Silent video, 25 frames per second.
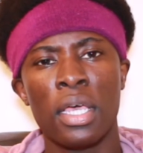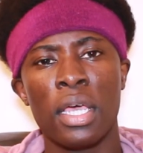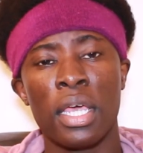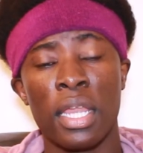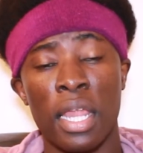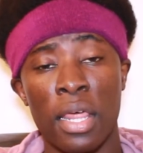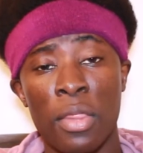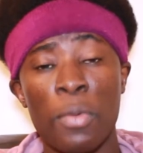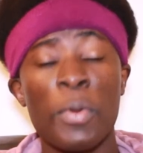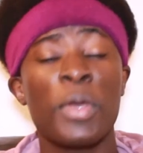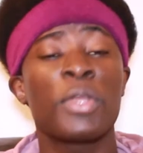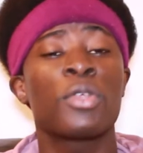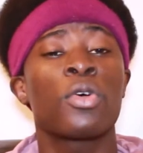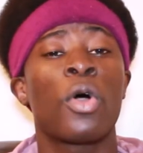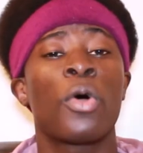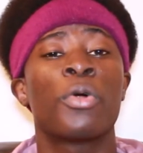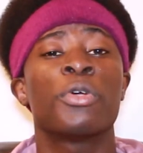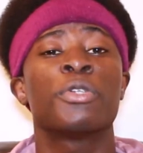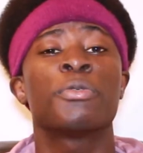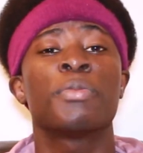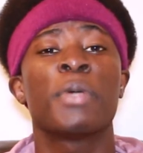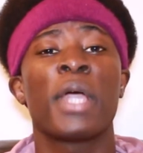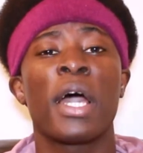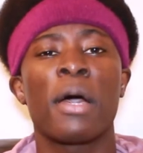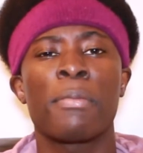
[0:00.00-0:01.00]
Another way to
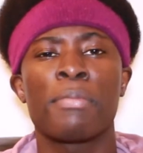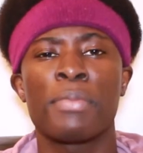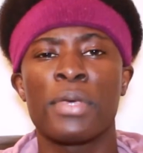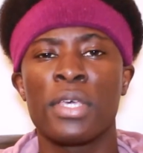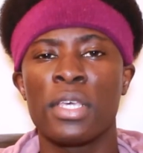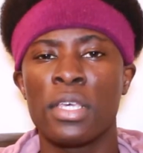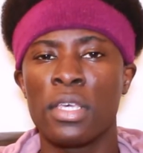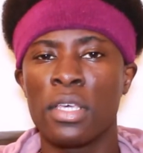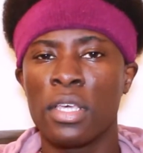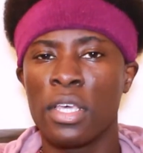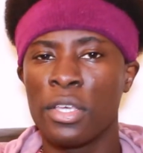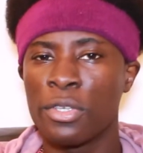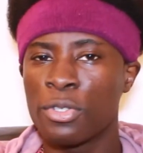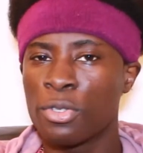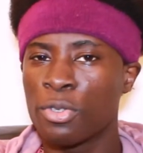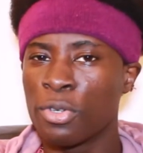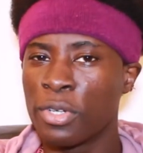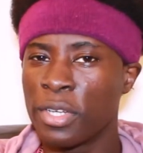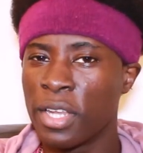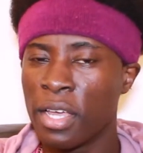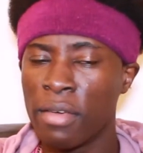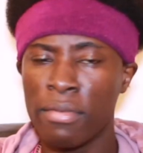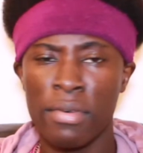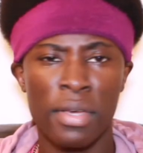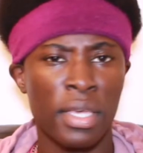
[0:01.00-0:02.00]
always be happy is
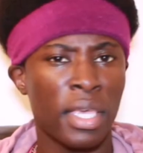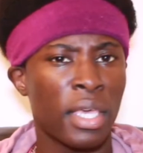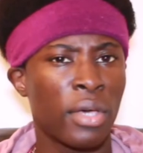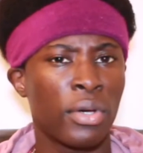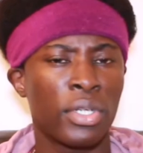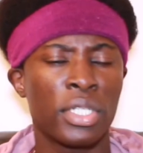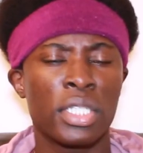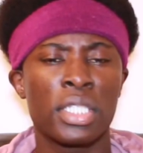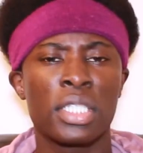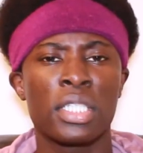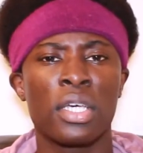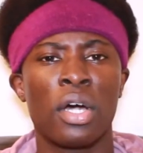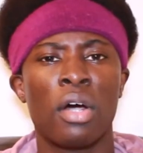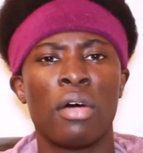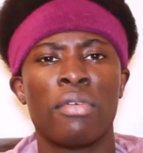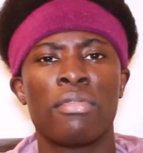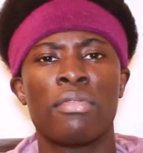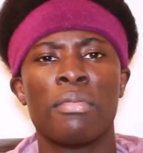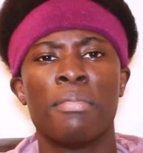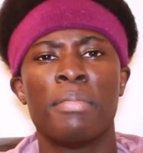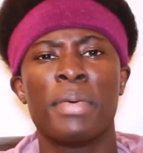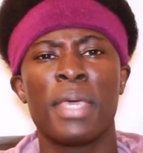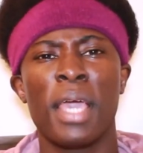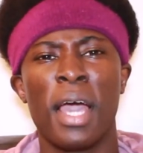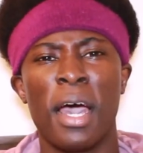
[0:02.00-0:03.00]
to never kill yourself.
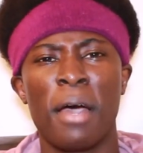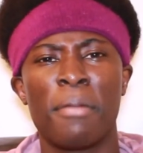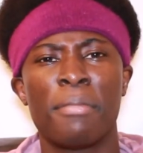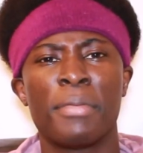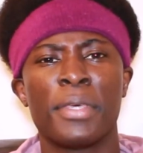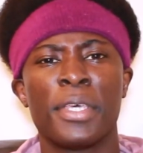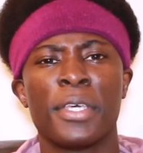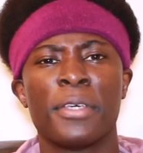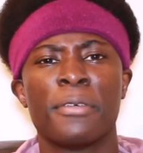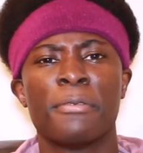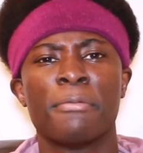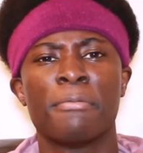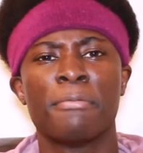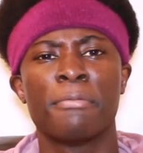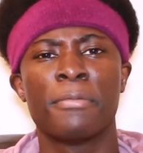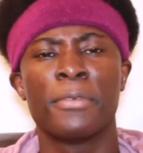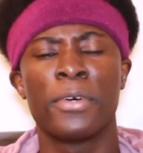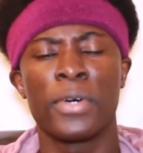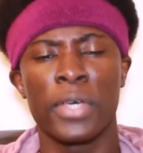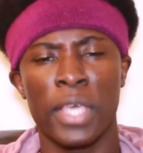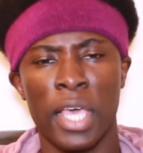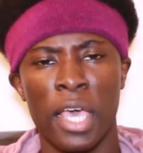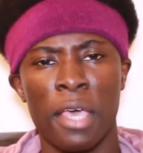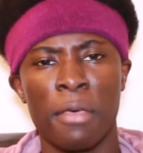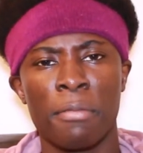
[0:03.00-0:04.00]
Be happy,
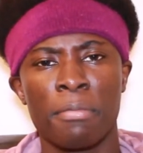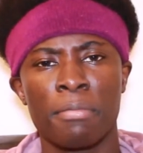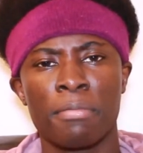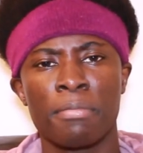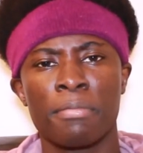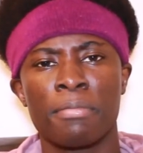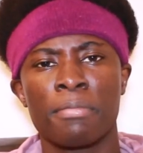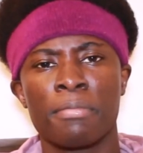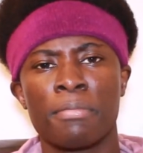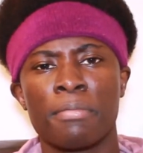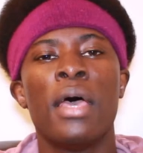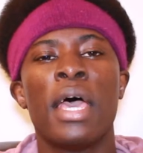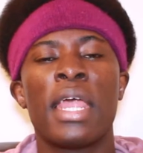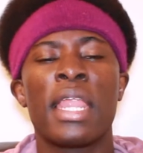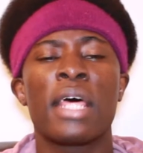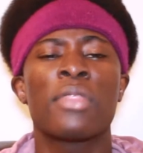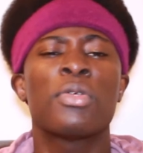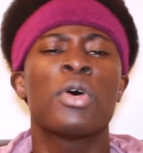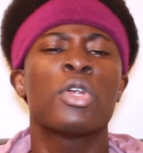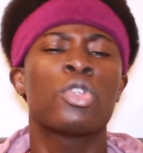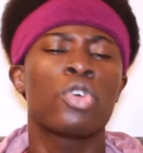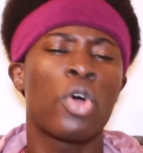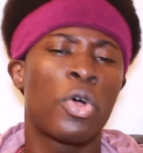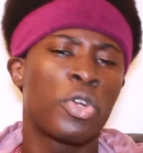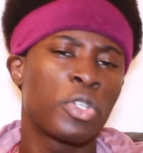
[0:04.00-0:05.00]
okay?
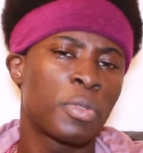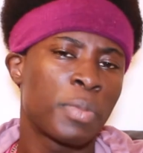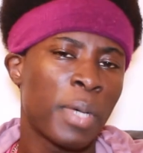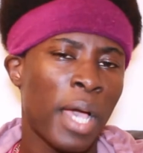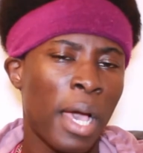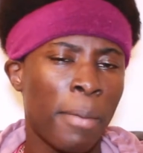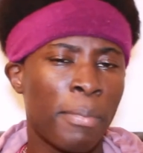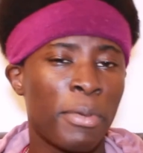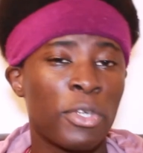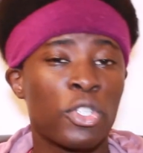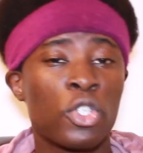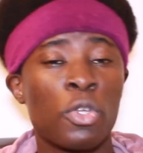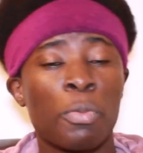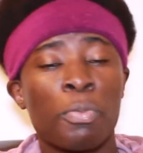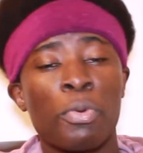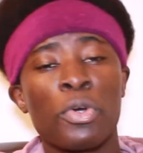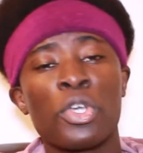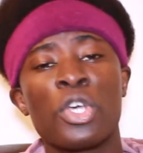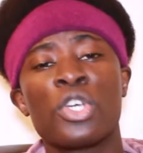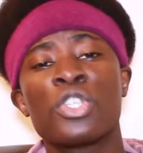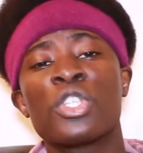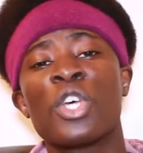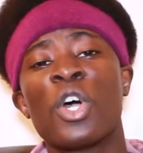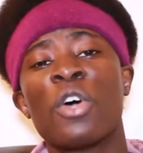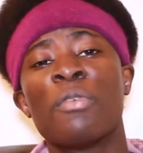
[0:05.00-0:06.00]
Another way to always be happy is to put
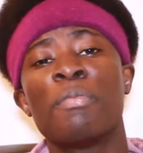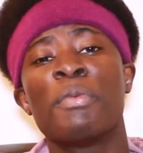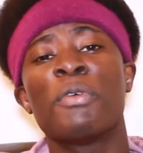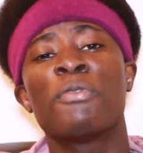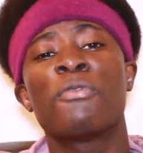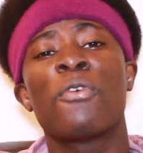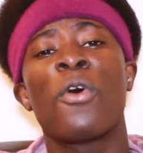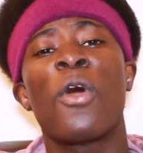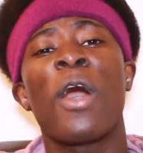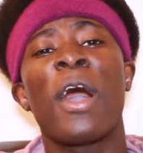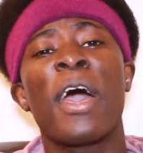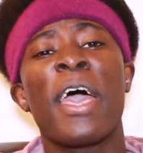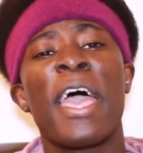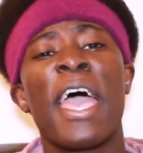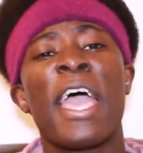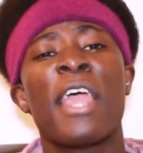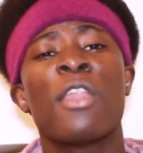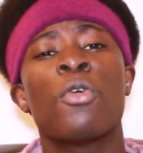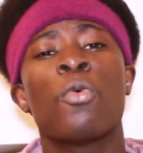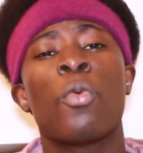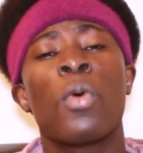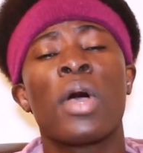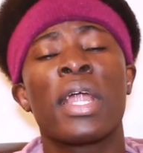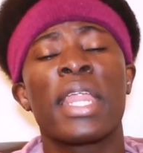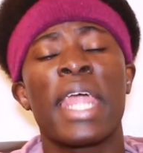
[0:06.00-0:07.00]
yourself before
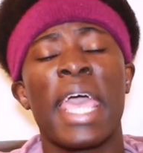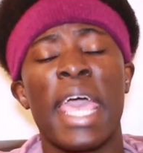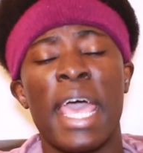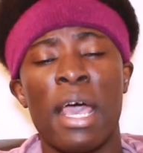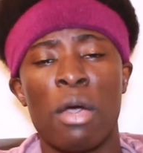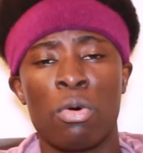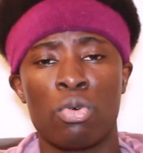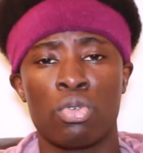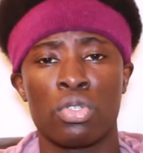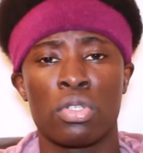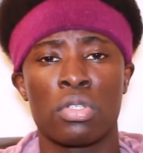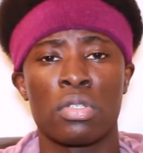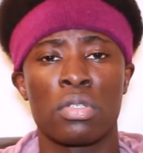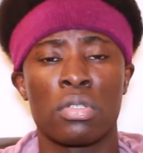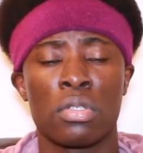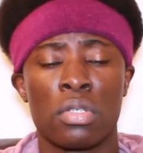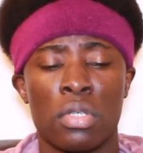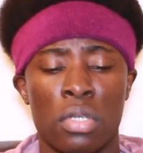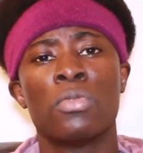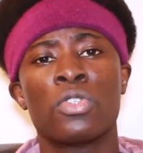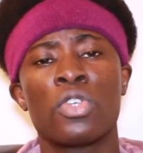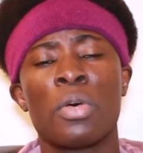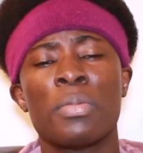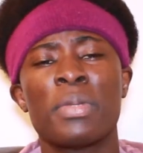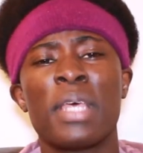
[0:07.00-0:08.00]
anyone else.
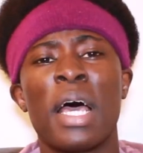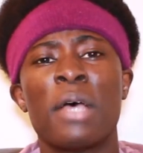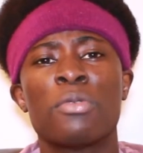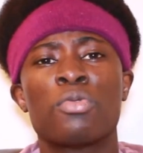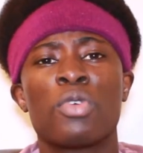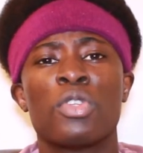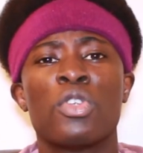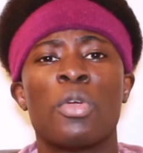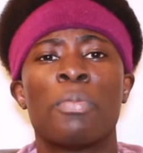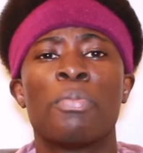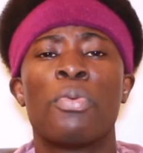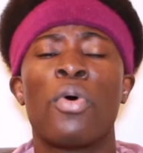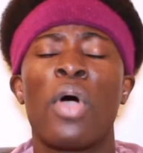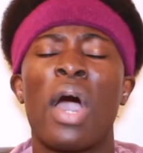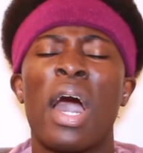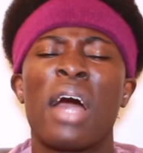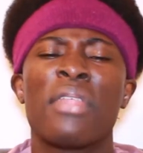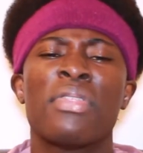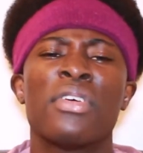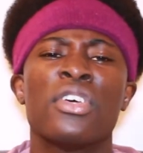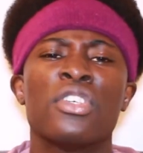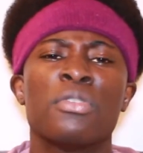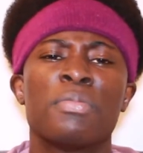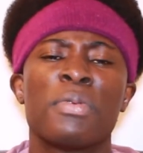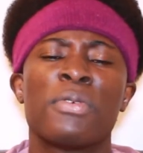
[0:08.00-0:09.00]
Sometimes when you put
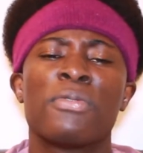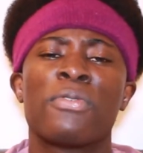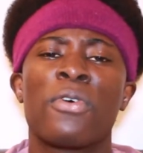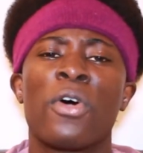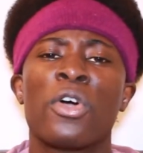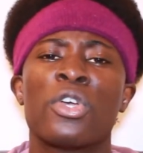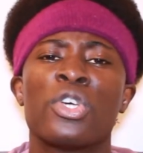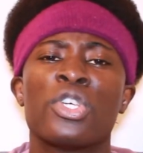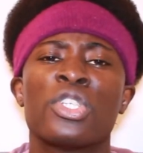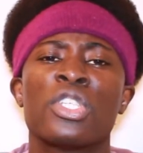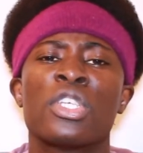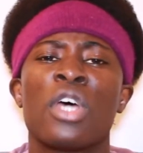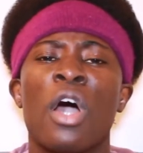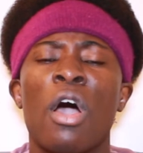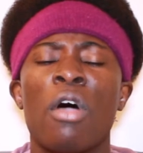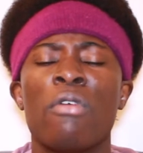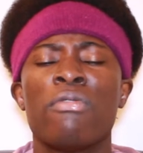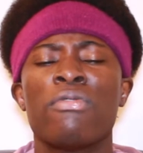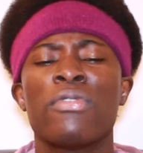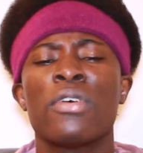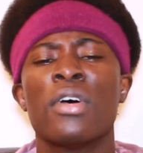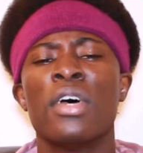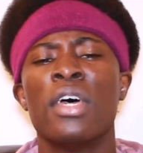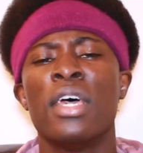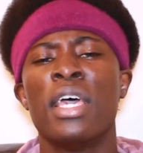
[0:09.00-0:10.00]
others before
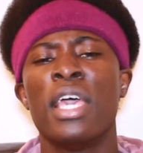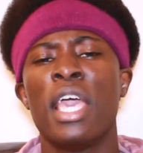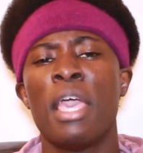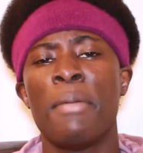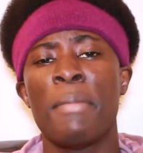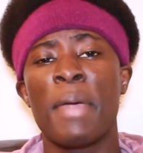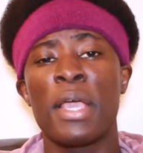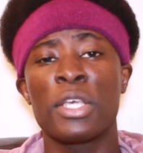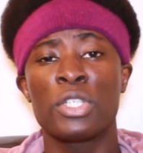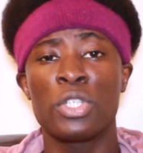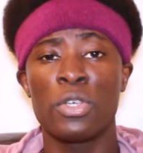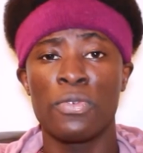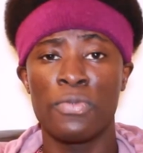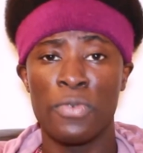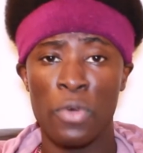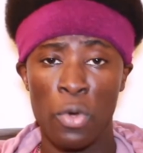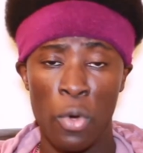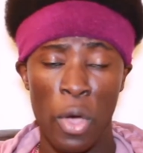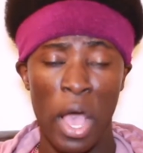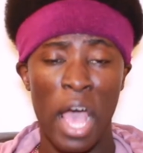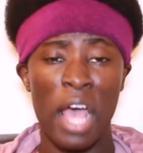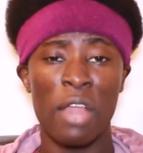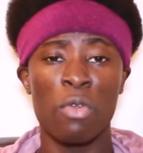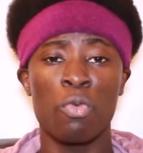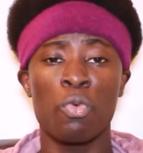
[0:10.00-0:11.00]
yourself, it makes you
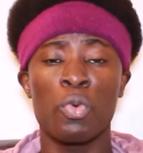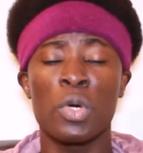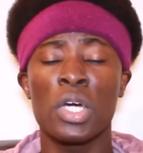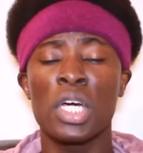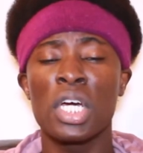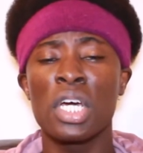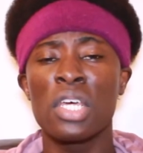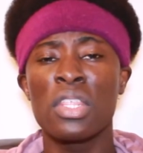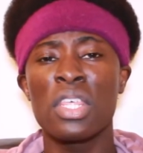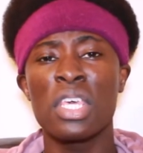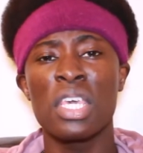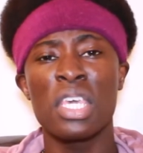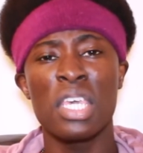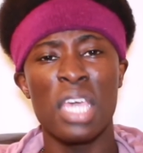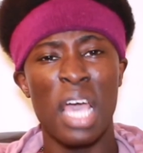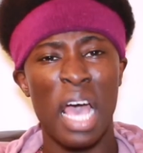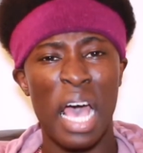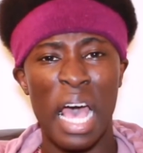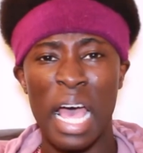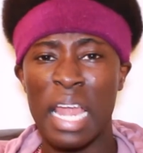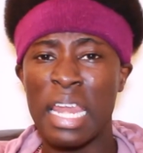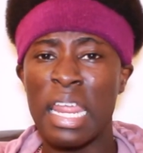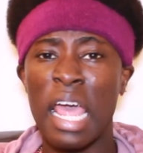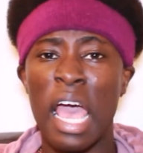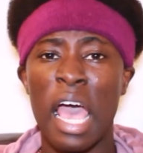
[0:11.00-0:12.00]
feel
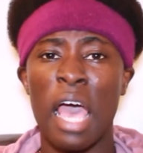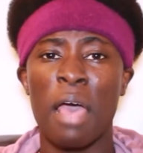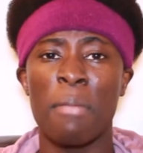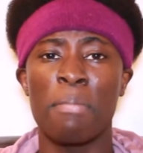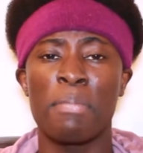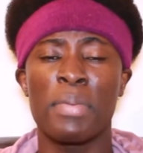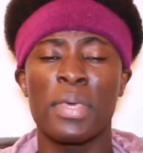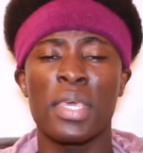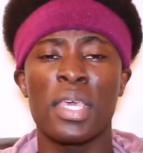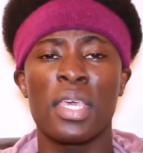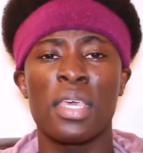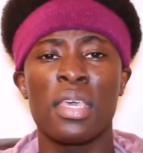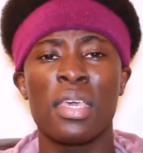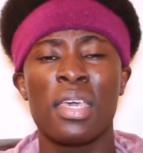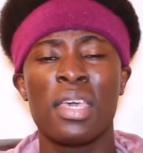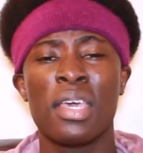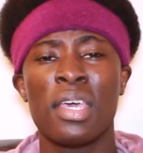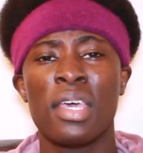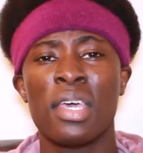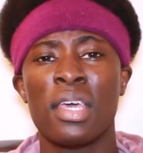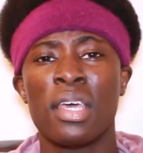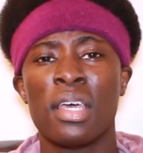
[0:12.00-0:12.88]
unworthy, unhappy.